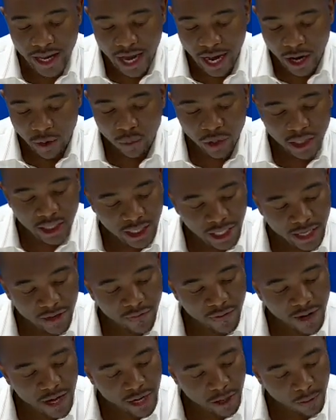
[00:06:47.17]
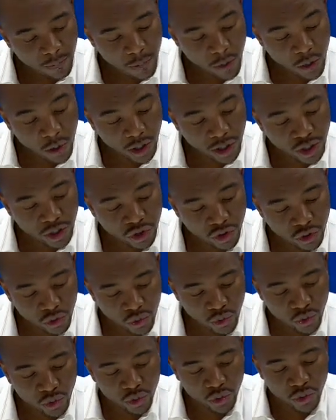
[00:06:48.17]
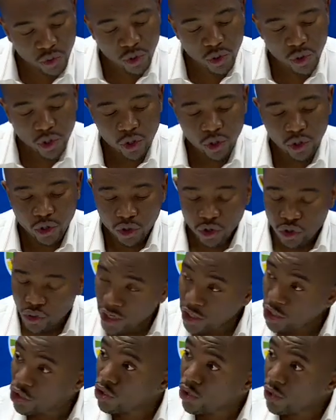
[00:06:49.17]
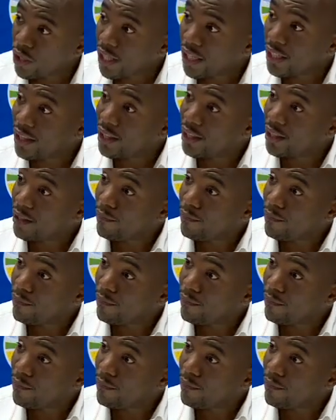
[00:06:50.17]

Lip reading: and will deliver a report soon to ensure that